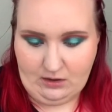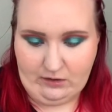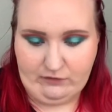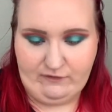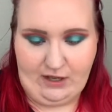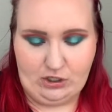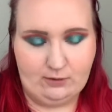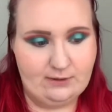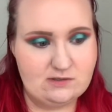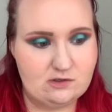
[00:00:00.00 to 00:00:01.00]
a fatter
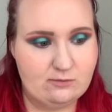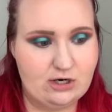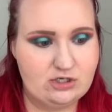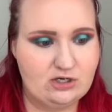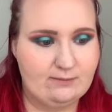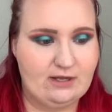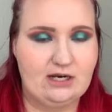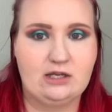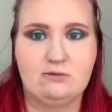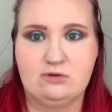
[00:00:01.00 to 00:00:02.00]
pencil brush, and I'm kind
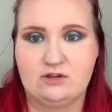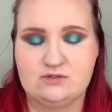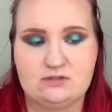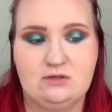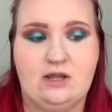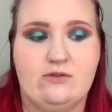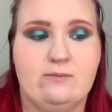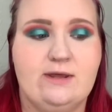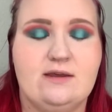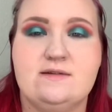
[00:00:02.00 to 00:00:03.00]
of going to blend those two together,
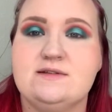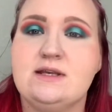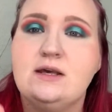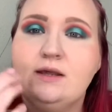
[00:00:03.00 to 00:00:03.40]
because